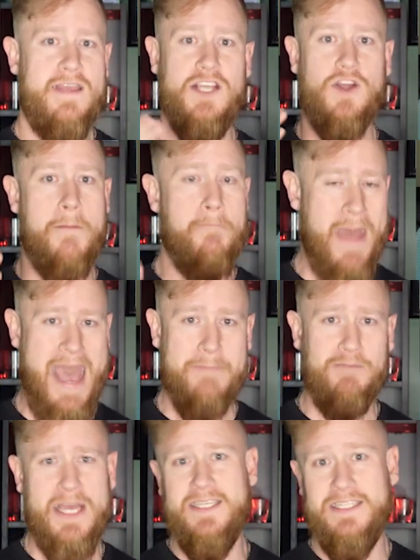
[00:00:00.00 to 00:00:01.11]
These are bad
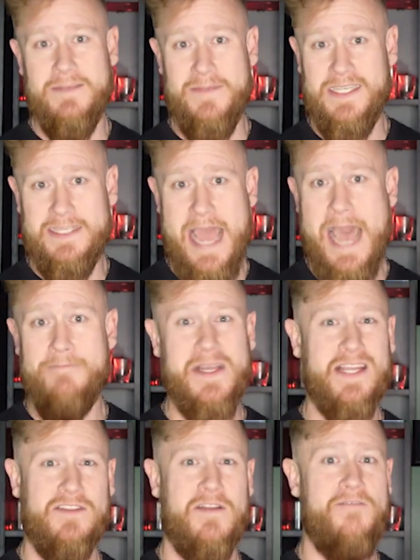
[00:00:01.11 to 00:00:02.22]
places to be stabbed
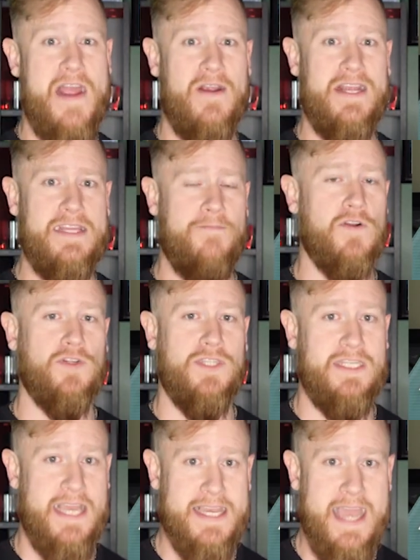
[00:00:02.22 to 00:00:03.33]
because they're very difficult to
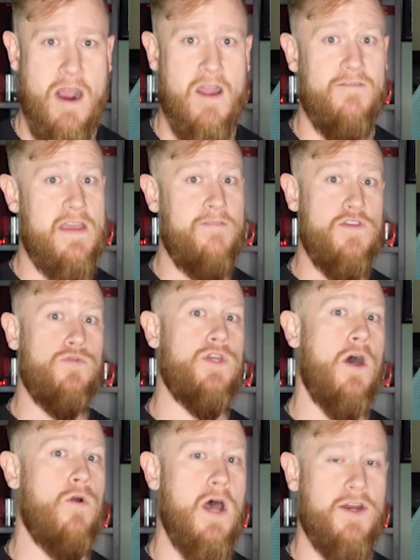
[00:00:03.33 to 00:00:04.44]
take care of if you
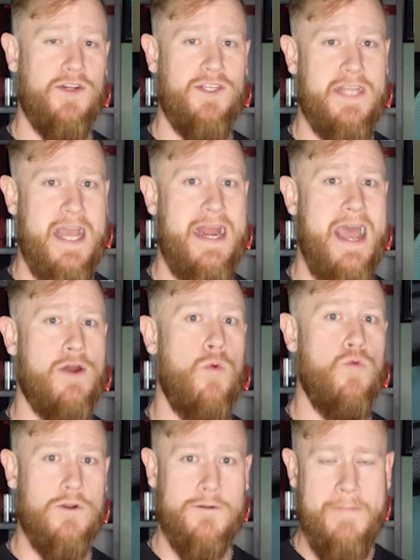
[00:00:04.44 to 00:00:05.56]
don't understand how to
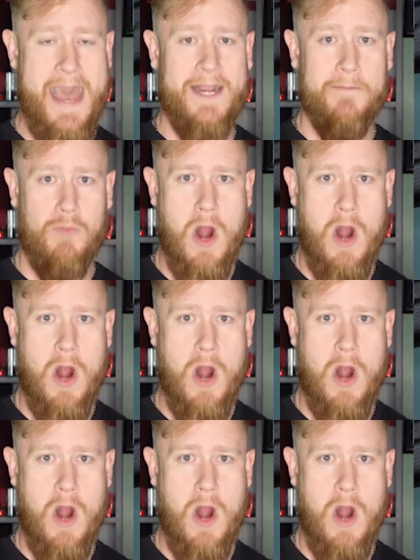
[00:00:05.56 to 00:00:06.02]
wound pack